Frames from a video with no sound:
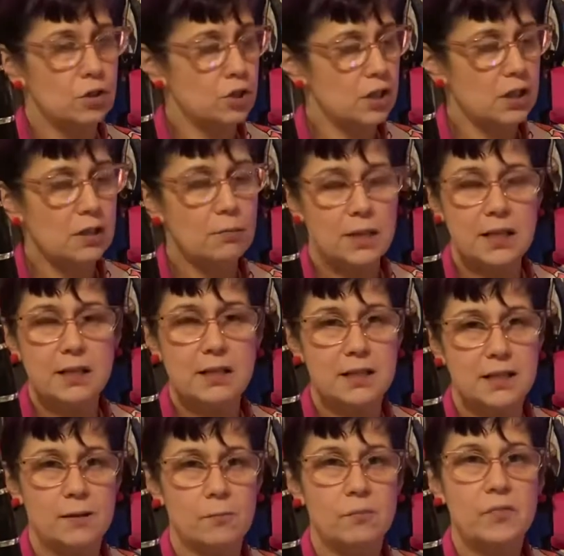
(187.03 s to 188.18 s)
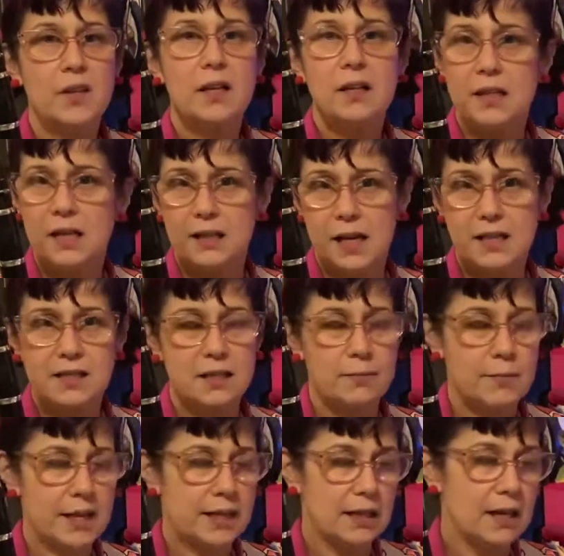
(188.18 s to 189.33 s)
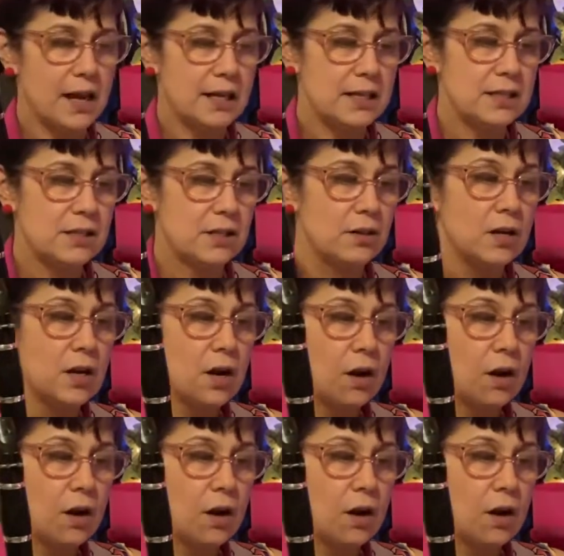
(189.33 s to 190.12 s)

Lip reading: G, B, and D, then that's going to make it a lot easier.